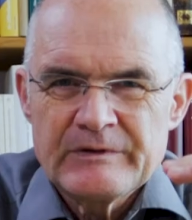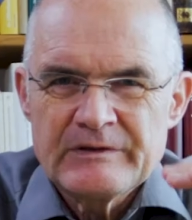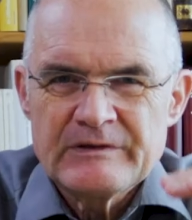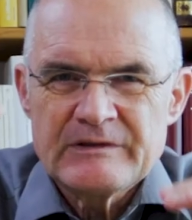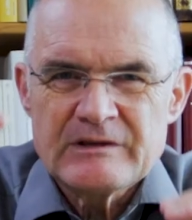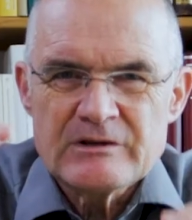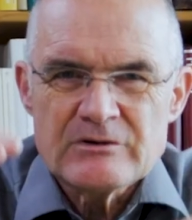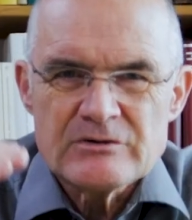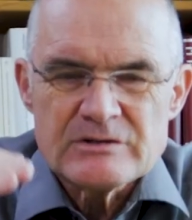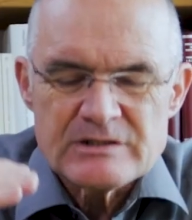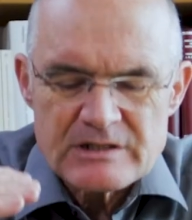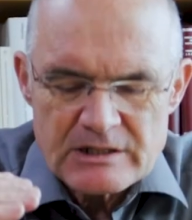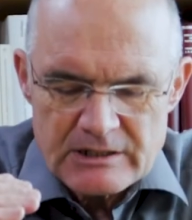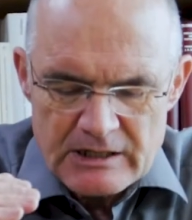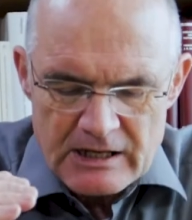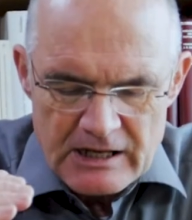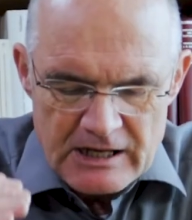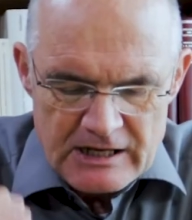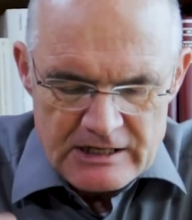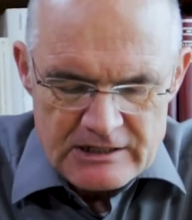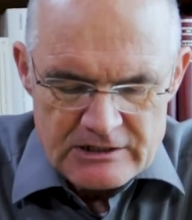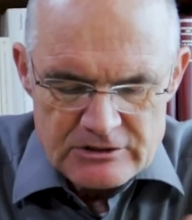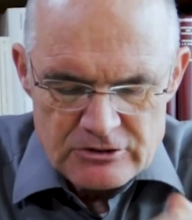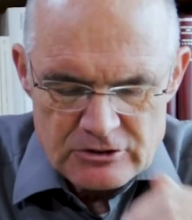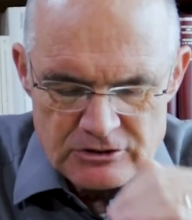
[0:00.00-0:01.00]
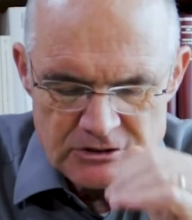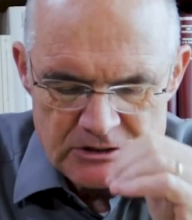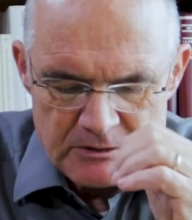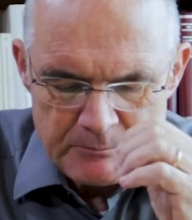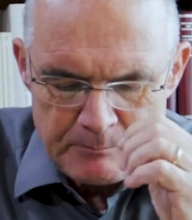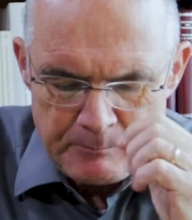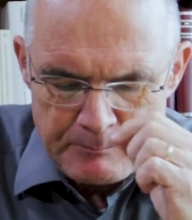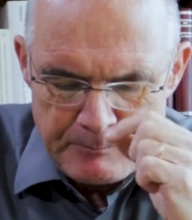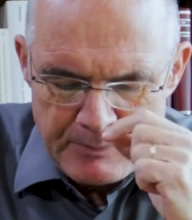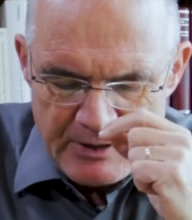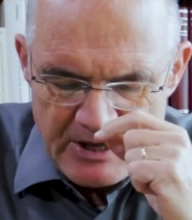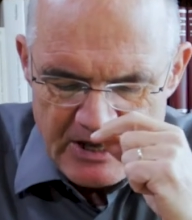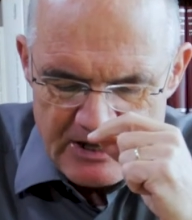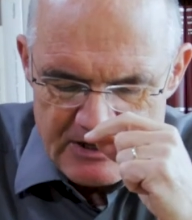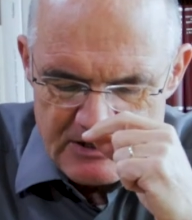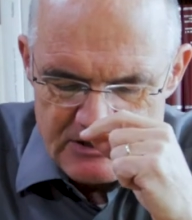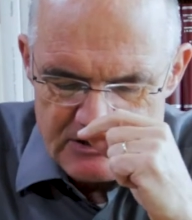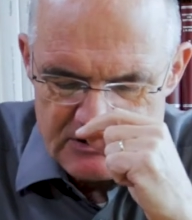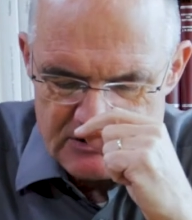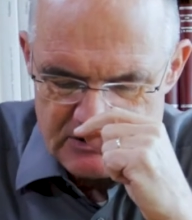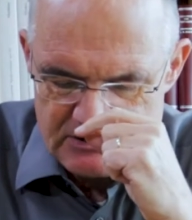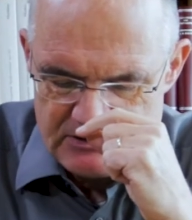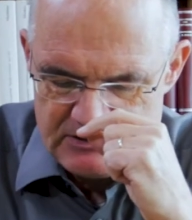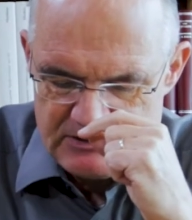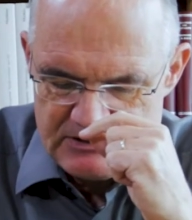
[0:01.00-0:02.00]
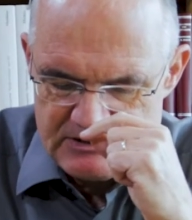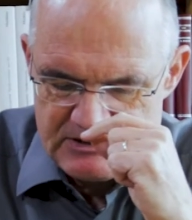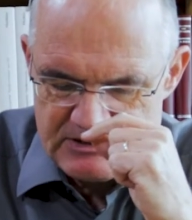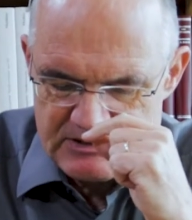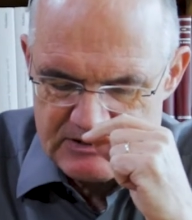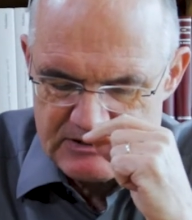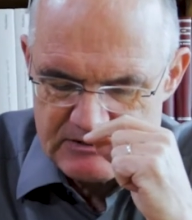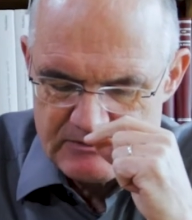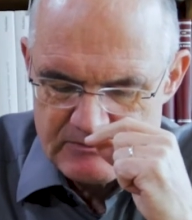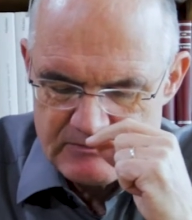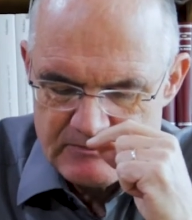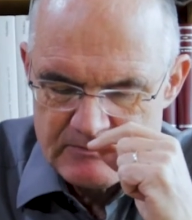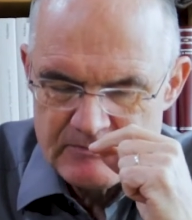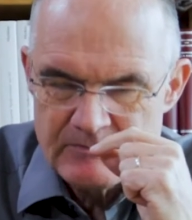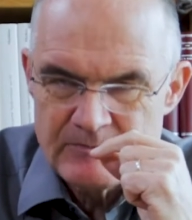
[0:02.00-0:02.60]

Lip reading: There is an interdependence.